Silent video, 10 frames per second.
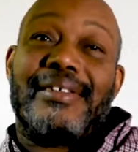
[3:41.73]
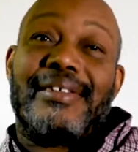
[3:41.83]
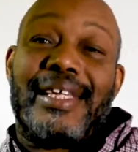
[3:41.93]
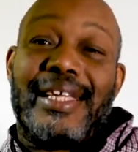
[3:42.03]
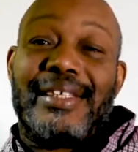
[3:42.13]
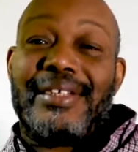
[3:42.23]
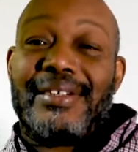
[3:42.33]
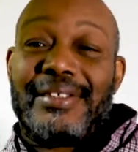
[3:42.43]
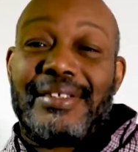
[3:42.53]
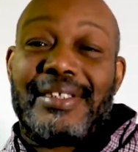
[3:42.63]
Sandy
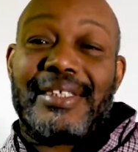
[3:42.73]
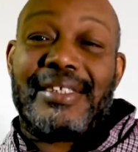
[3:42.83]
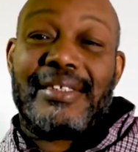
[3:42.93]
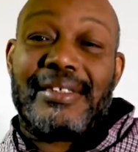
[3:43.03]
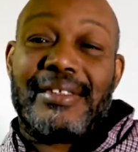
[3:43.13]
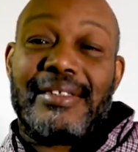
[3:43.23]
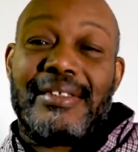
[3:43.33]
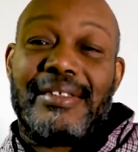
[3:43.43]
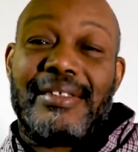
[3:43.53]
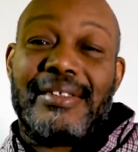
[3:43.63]
Austin.
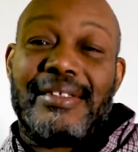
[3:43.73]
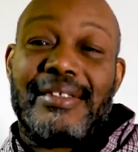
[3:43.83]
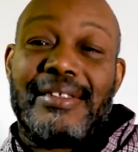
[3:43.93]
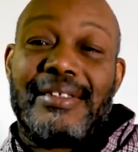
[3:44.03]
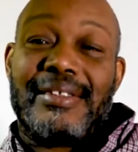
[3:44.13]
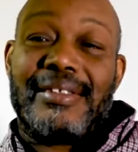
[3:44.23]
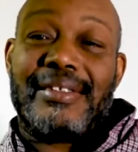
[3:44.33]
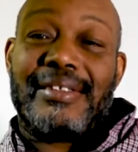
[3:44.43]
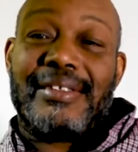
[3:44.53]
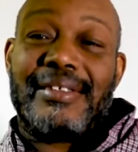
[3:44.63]
See, I'm
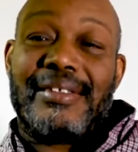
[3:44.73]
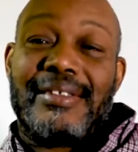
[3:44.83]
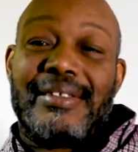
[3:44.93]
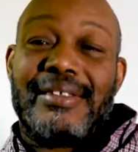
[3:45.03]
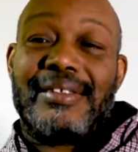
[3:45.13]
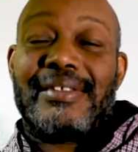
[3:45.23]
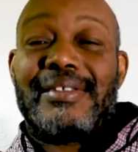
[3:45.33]
going to the wrong one.